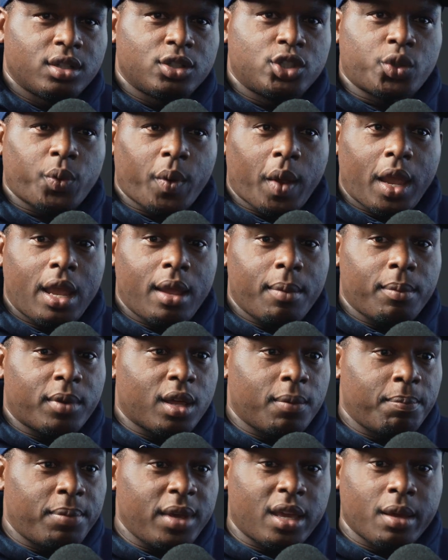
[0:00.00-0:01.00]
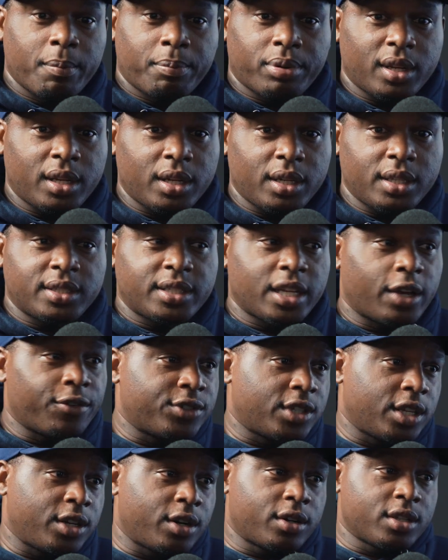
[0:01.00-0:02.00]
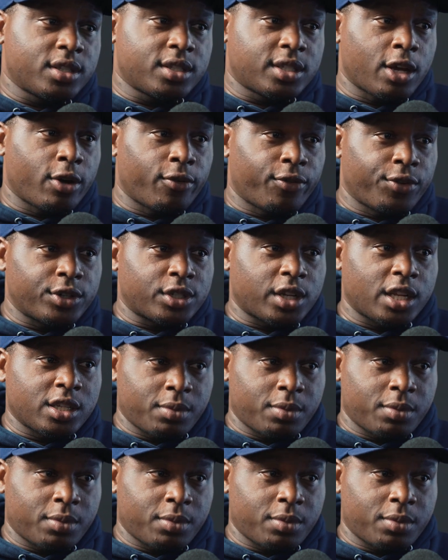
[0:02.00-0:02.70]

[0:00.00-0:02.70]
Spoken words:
The dream could be completely self-centered and selfish.